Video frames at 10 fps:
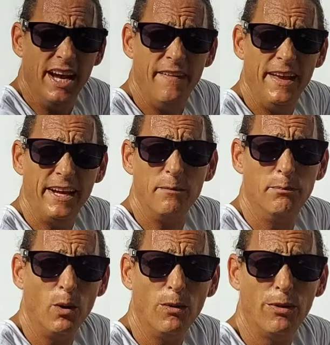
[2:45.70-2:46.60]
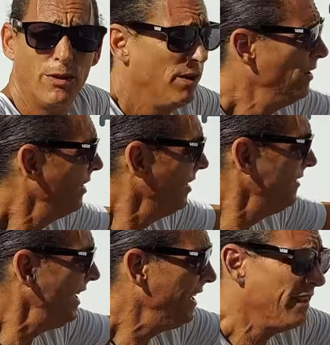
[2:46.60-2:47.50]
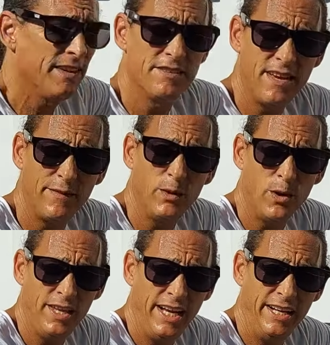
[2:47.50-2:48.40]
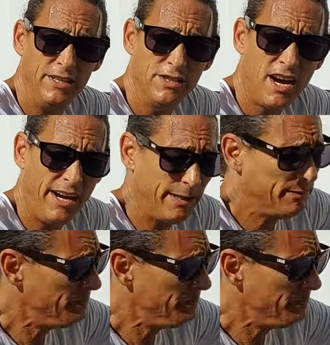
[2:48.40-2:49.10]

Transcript: and they can both take the 7 or the 8-inch tire,